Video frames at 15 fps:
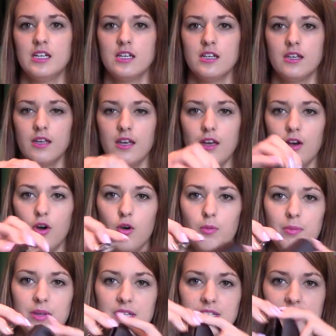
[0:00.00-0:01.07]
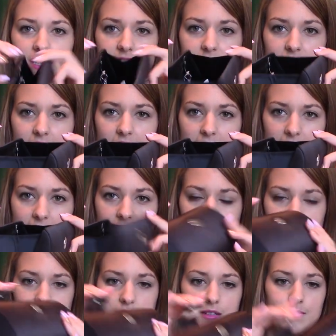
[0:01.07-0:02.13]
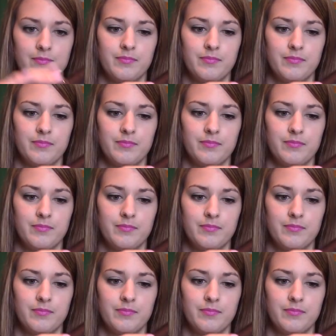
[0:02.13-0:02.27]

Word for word: it opens like that.